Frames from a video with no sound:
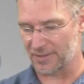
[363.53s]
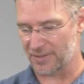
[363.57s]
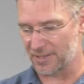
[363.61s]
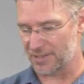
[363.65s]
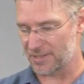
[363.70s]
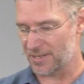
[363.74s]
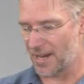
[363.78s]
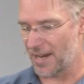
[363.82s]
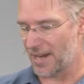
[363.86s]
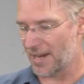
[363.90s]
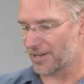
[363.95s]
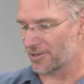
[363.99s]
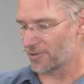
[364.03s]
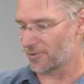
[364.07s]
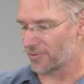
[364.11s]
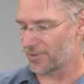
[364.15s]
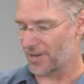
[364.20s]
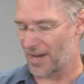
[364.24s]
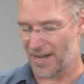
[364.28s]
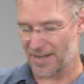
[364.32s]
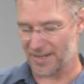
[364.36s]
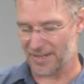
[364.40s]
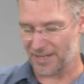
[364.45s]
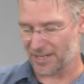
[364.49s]
this handle
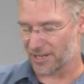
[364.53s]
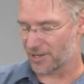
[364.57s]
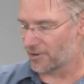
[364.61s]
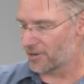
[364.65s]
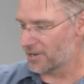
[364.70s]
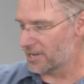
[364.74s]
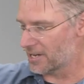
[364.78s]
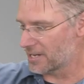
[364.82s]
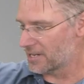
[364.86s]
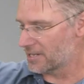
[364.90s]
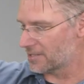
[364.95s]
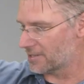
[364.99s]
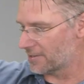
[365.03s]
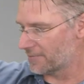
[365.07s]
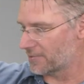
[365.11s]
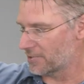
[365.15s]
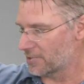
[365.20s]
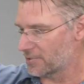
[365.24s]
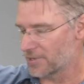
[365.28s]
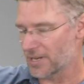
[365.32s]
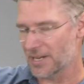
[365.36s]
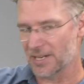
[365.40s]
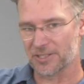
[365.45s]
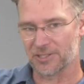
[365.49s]
90 degrees if
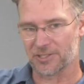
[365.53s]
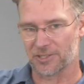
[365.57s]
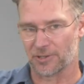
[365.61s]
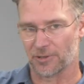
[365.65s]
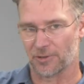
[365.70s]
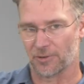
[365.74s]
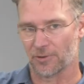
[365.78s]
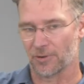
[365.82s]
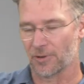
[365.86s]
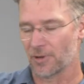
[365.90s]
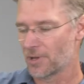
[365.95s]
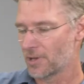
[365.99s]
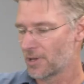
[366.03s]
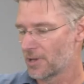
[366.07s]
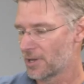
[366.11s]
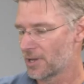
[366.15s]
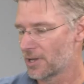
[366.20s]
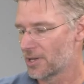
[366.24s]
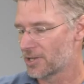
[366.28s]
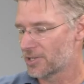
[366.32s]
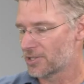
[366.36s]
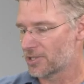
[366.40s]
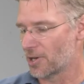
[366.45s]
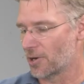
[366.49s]
you need to.
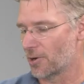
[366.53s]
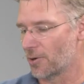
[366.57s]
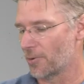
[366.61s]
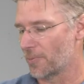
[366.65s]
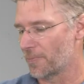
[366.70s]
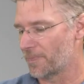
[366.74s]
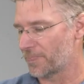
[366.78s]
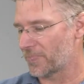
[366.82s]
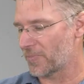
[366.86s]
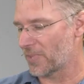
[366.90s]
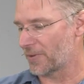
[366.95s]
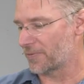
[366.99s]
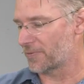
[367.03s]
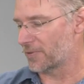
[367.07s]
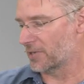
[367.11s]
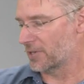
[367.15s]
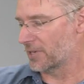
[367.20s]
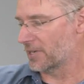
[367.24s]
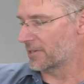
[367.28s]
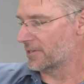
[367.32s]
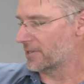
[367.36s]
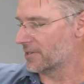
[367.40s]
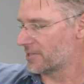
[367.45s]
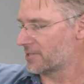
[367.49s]
So if you
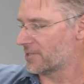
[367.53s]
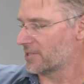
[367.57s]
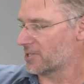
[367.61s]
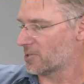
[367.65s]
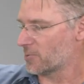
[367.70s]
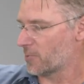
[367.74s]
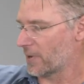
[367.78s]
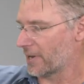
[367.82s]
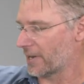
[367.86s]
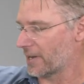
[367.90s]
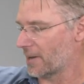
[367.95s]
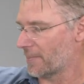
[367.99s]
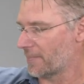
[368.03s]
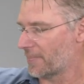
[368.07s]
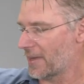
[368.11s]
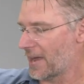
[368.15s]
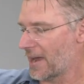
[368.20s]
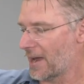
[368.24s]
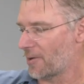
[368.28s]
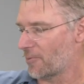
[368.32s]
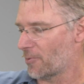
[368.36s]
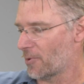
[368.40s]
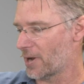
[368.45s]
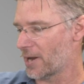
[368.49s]
need this to swing up
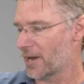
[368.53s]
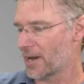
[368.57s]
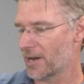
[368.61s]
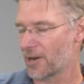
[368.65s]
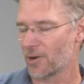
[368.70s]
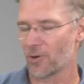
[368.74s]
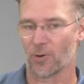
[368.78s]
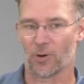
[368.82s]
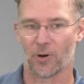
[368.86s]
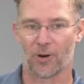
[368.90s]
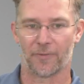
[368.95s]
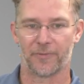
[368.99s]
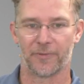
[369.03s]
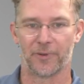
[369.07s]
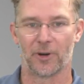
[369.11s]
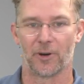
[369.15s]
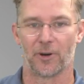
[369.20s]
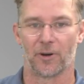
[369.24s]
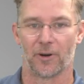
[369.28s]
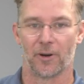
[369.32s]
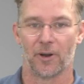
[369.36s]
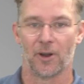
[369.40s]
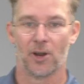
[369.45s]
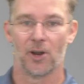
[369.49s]
that way, or if
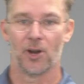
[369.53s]
you're